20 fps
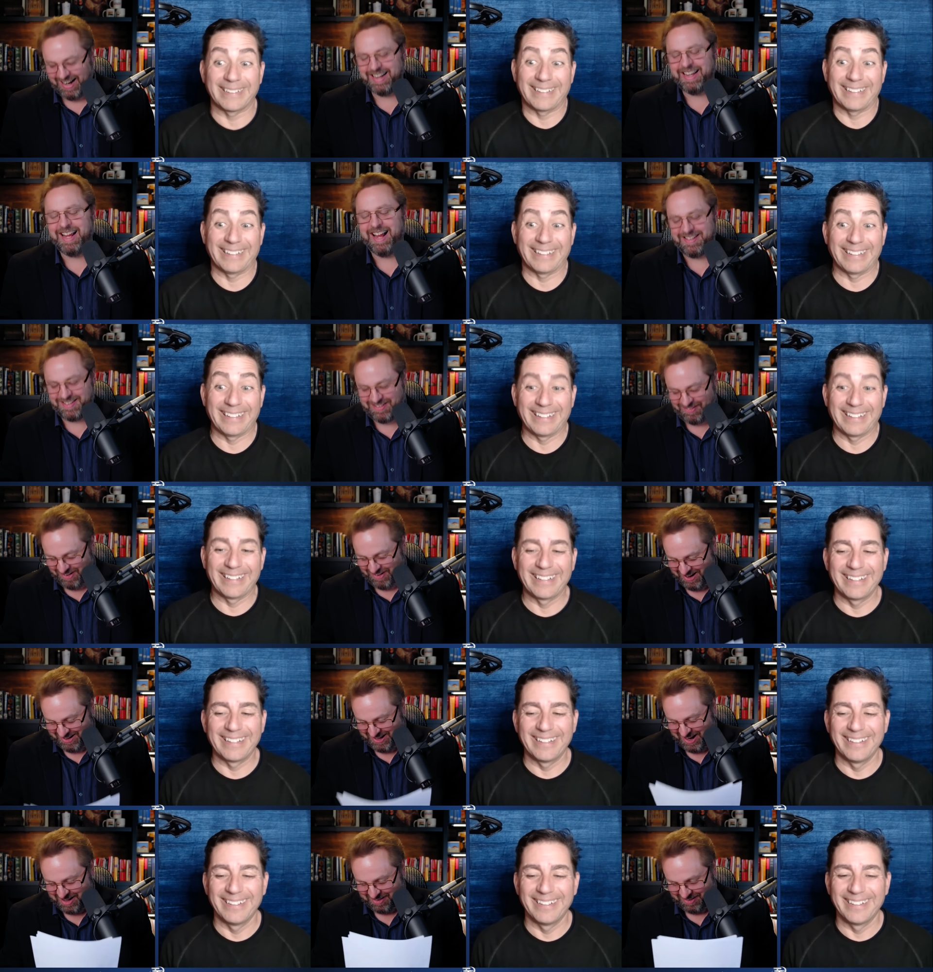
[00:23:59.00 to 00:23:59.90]
Speaker 1: That's right.
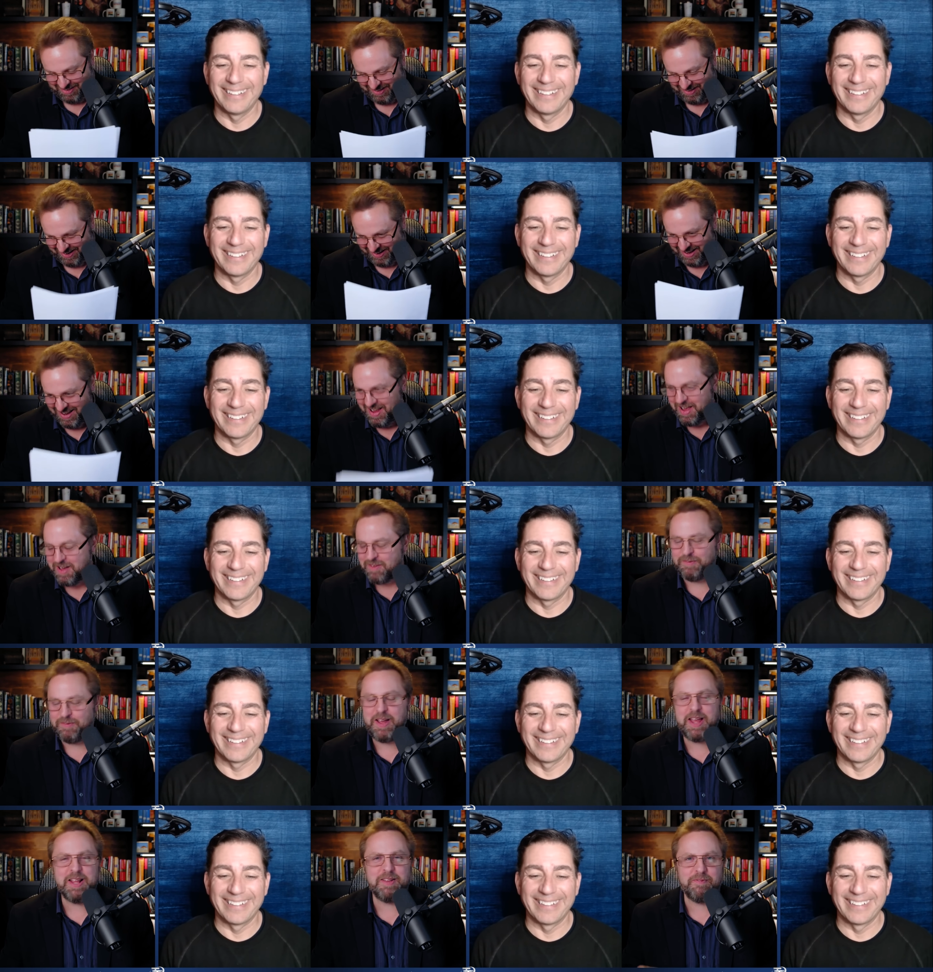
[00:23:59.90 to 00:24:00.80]
That's
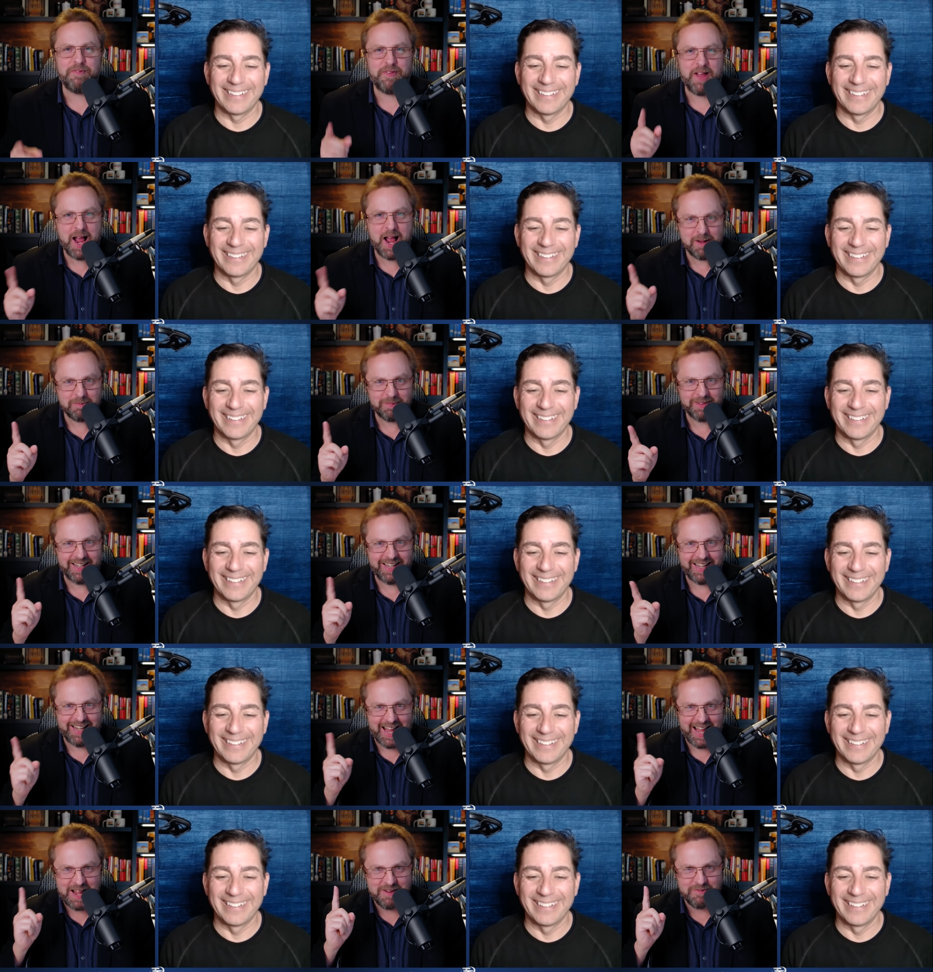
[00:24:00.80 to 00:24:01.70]
faith, family,
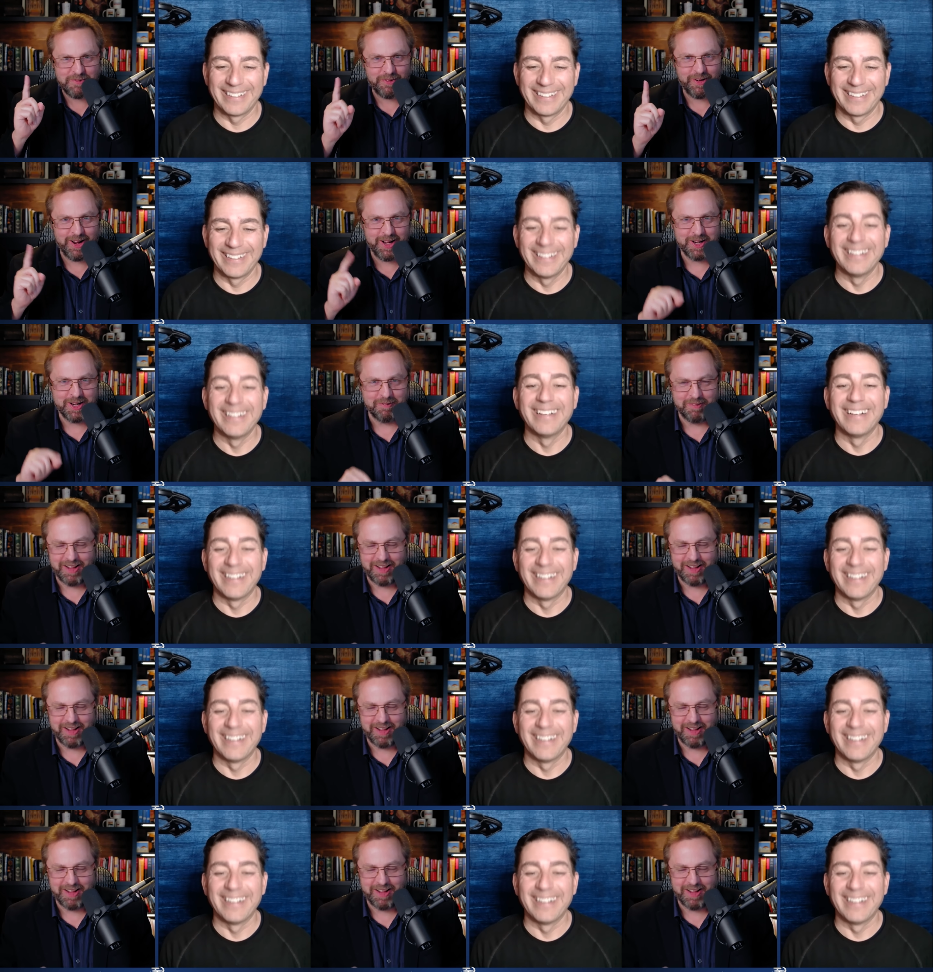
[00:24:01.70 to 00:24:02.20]
and freedom.